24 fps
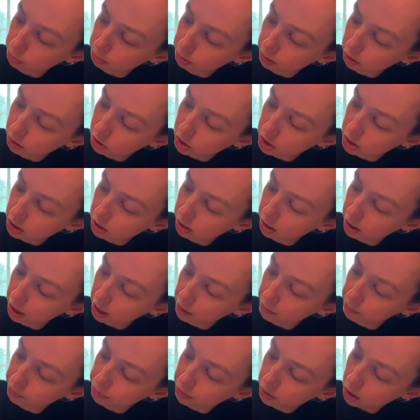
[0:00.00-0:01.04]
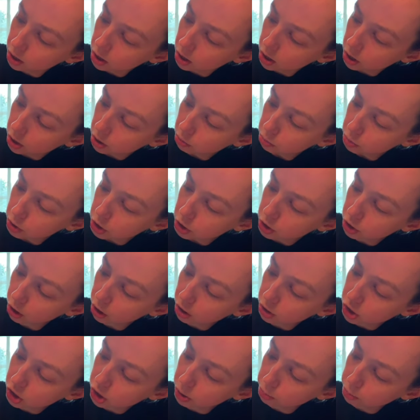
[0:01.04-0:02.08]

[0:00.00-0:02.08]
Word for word: personally, we start to